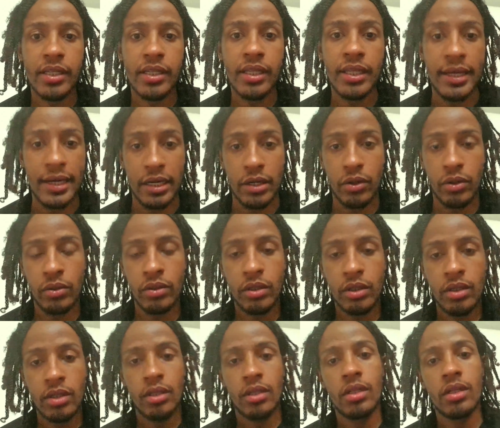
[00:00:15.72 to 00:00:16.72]
Now,
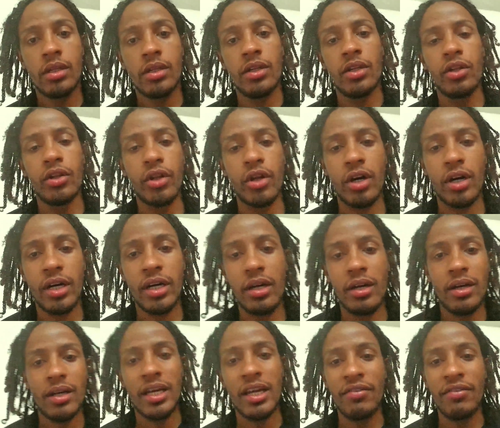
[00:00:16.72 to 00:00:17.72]
not
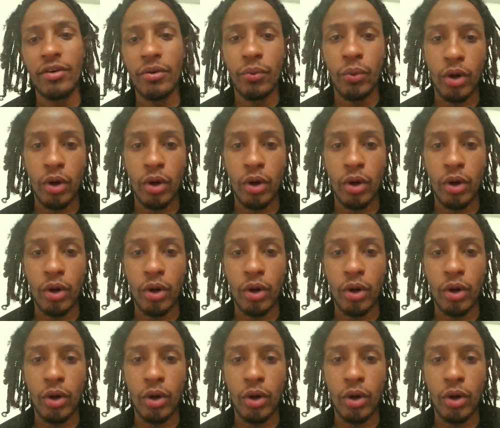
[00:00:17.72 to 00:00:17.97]
every